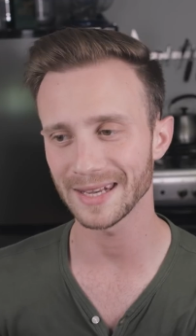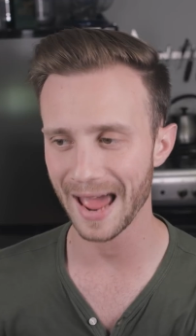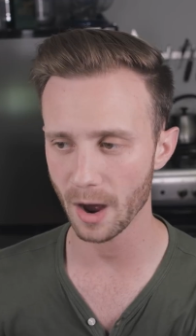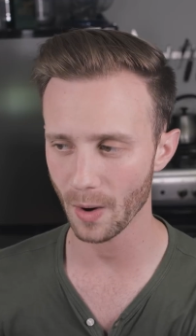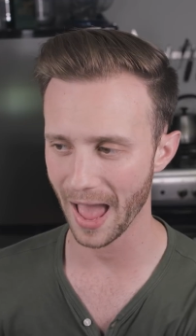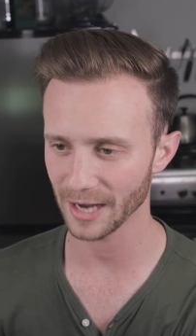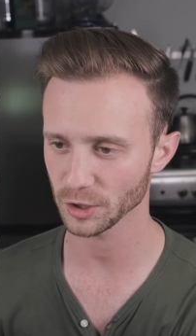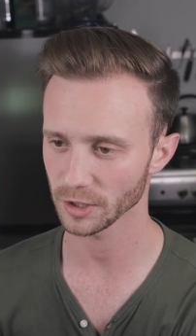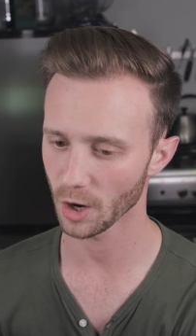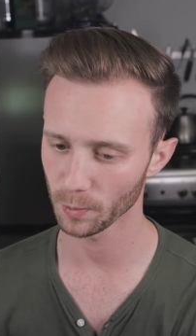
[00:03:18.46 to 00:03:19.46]
can now
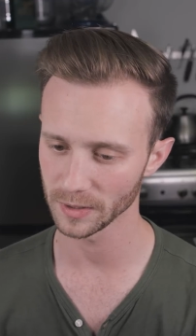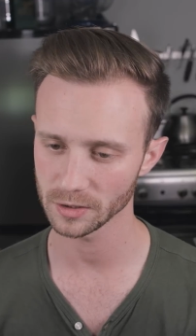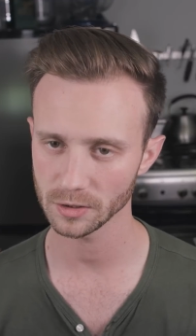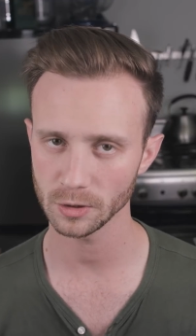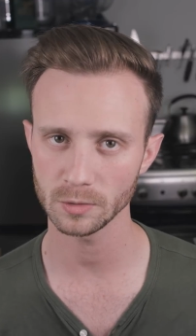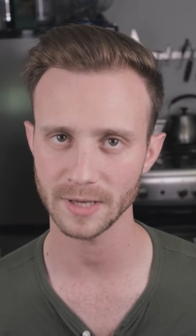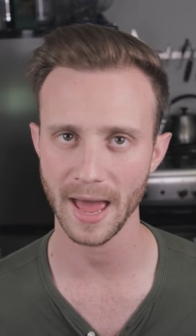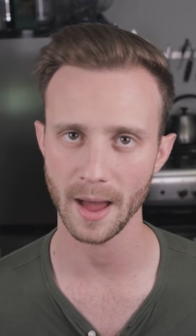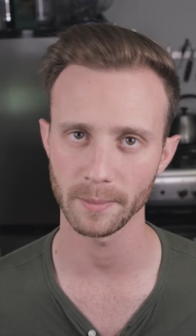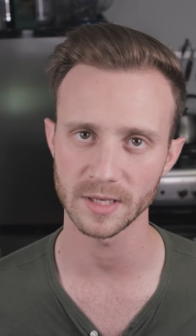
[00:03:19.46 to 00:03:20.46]
actually open two
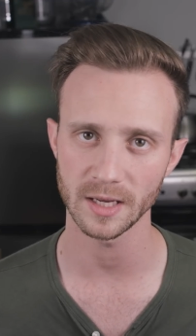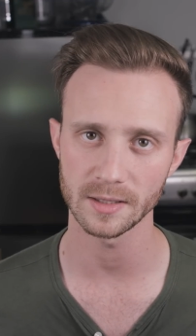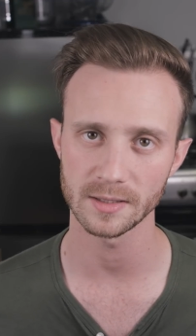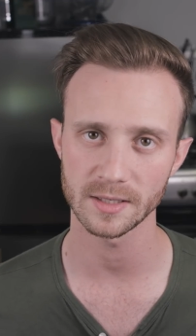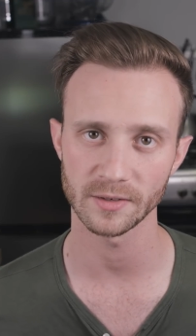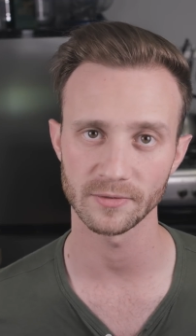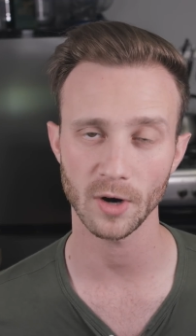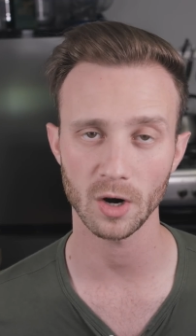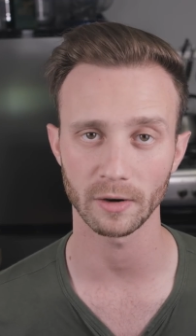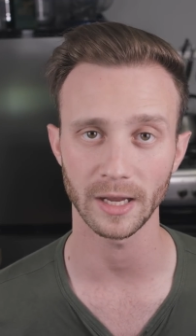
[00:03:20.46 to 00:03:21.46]
tabs in
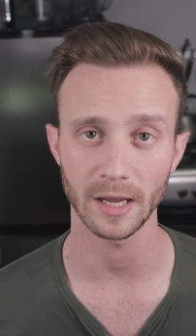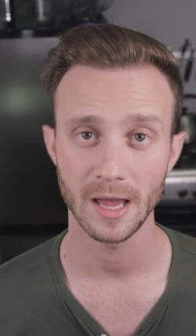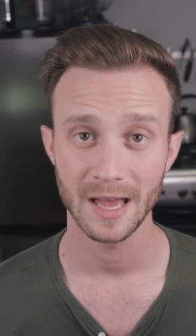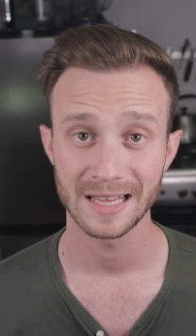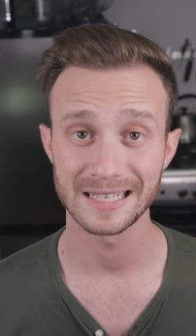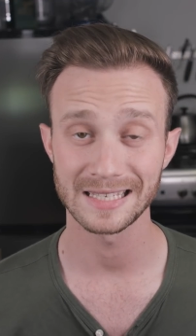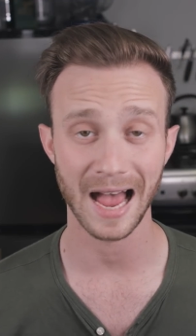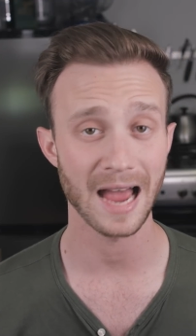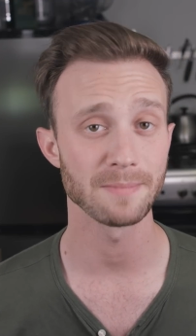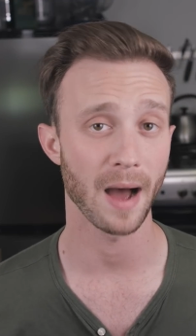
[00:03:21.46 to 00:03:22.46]
Safari
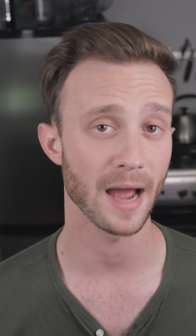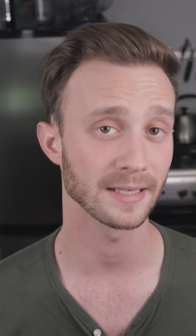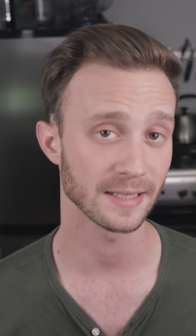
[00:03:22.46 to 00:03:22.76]
side by